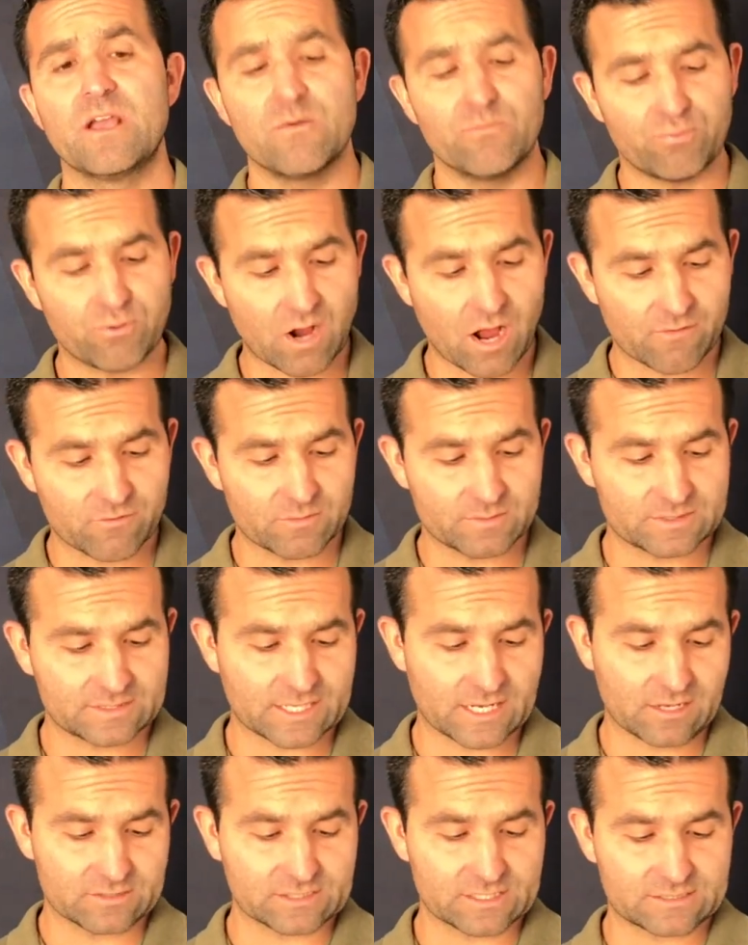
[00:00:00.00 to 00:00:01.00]
Proverbs
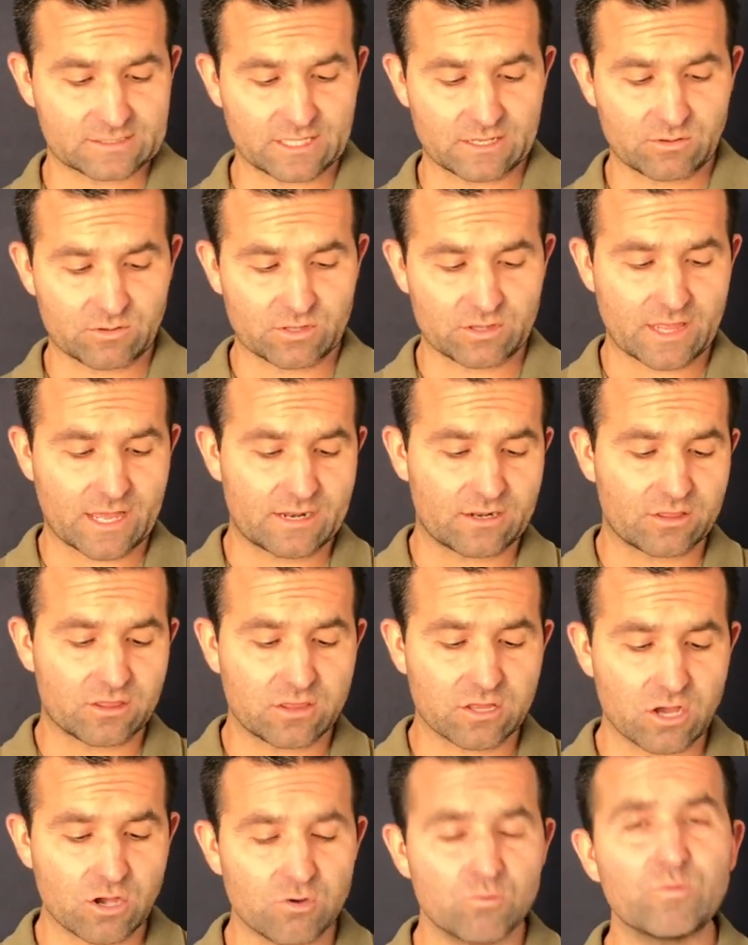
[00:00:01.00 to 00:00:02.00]
tells us that
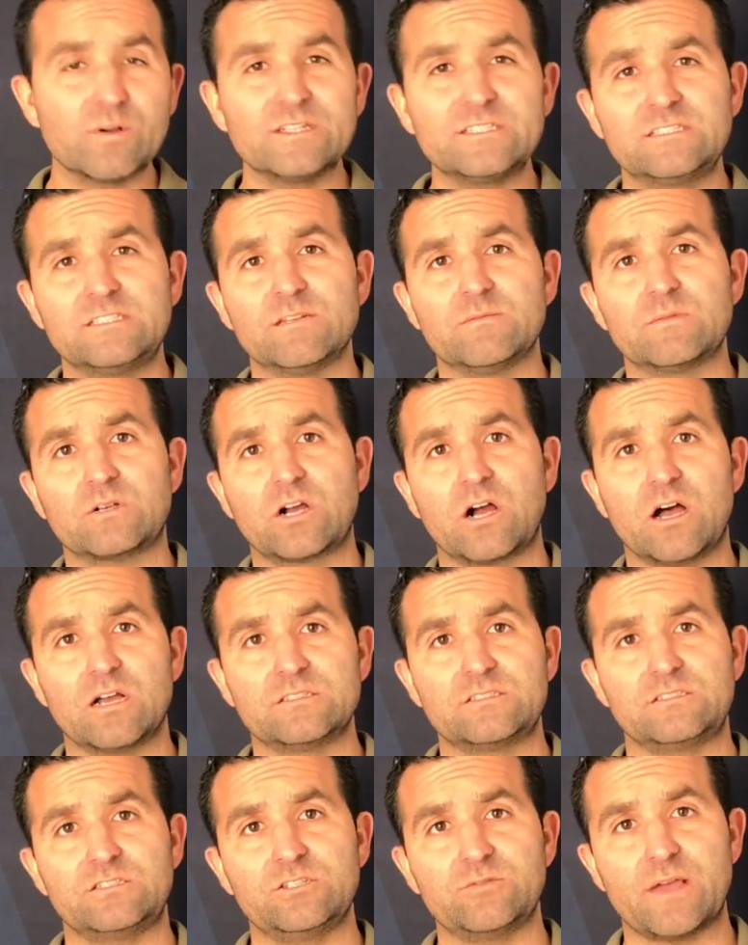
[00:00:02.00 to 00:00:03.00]
though wisdom
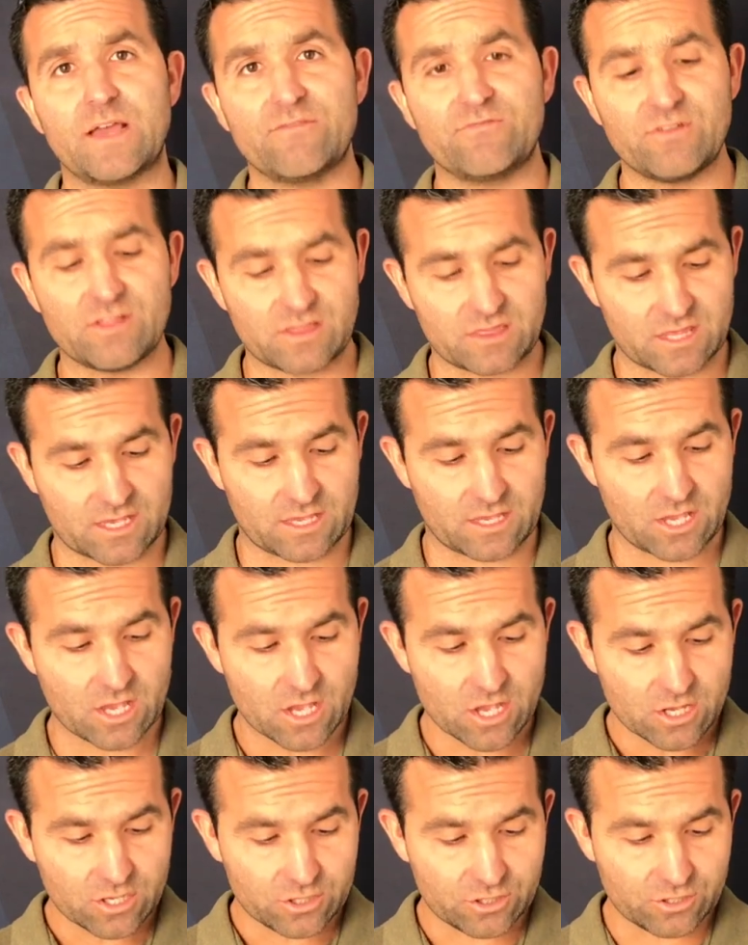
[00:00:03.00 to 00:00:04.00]
costs you everything,
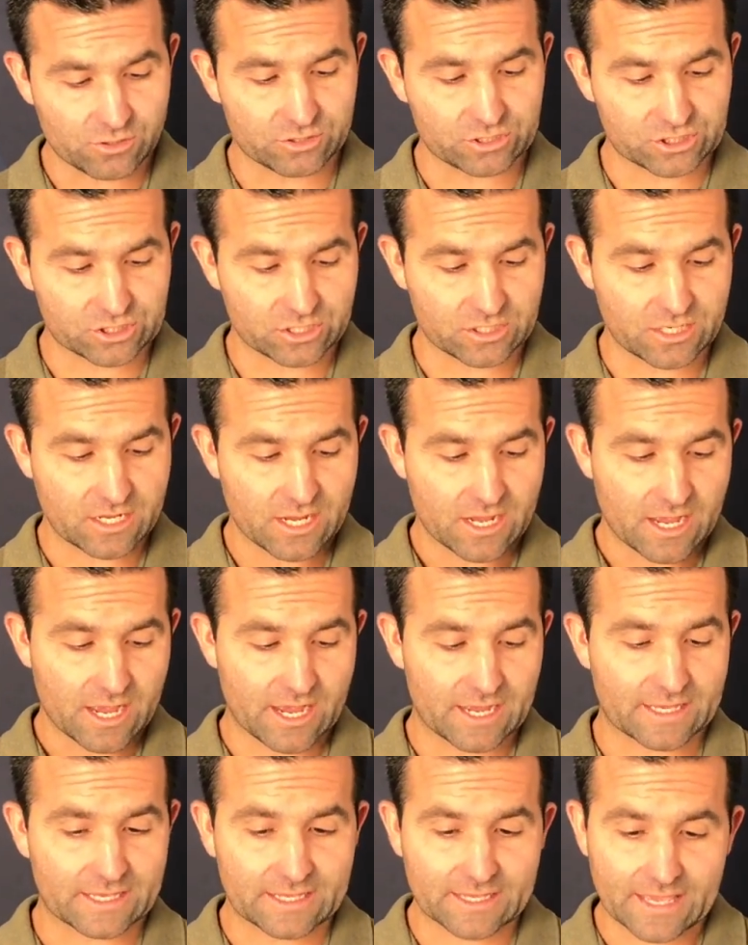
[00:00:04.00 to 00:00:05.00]
you should
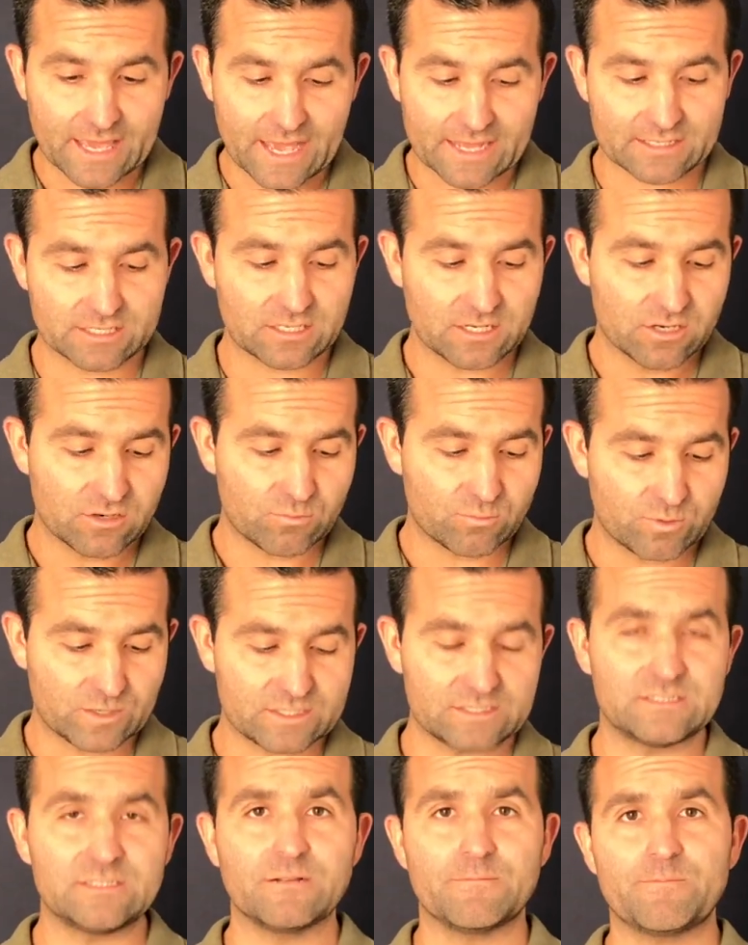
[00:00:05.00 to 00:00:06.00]
get
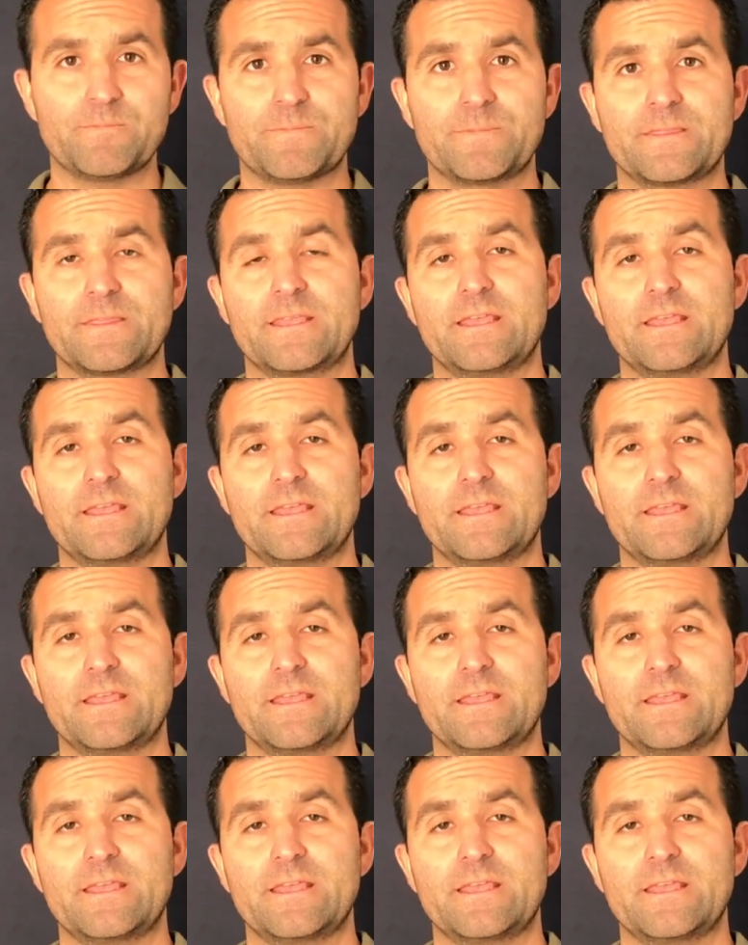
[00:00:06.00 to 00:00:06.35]
wisdom.